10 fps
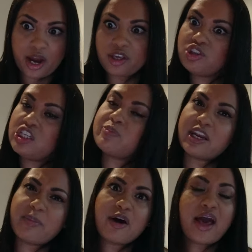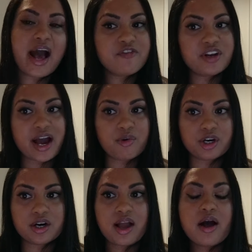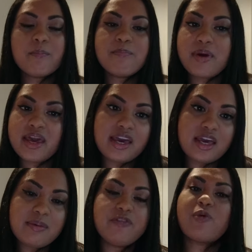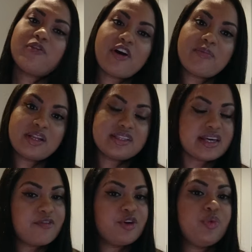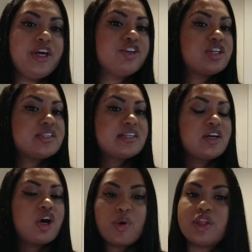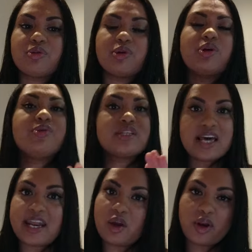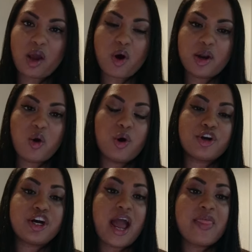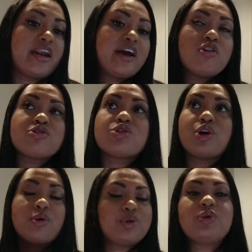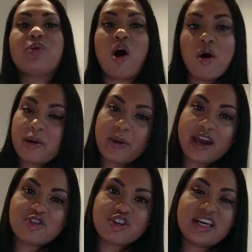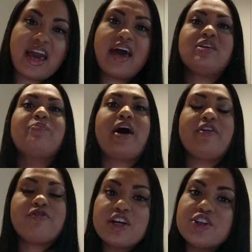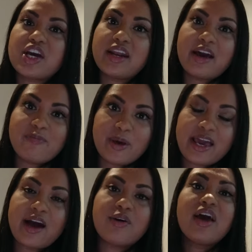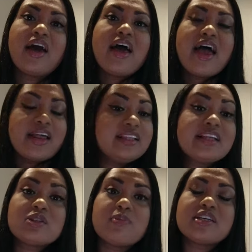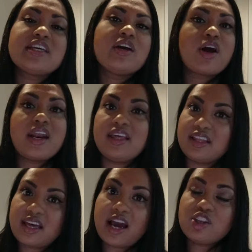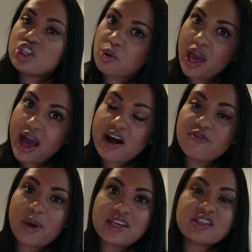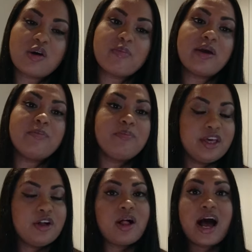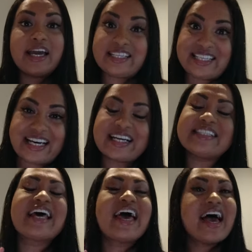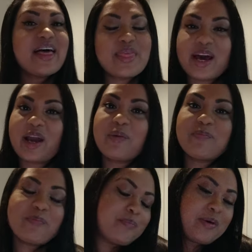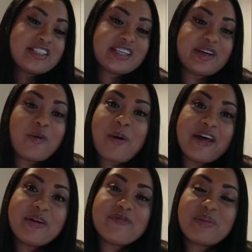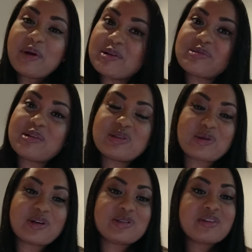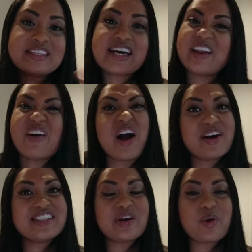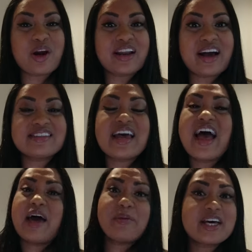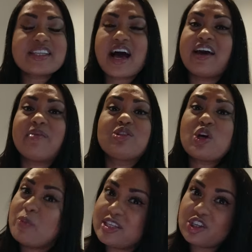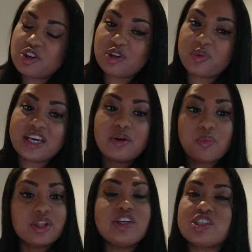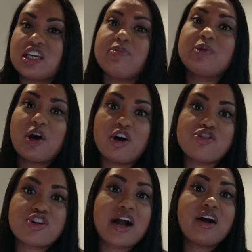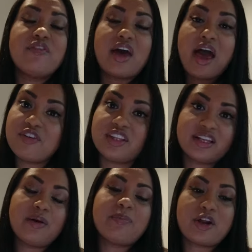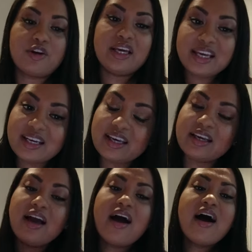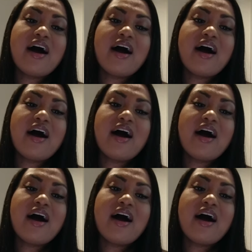I usually spend about half an hour, maybe 45 minutes every week, just going through, deciding what I want to order. And then I also go through all my pantry and my fridge, and I pick out anything that's missing or anything that I don't have based on my meal ideas. And then I basically go buy them from the grocery store. So that's kind of how I stay organized. And because I am so busy during the week, it really just keeps me on track of everything that I plan on eating.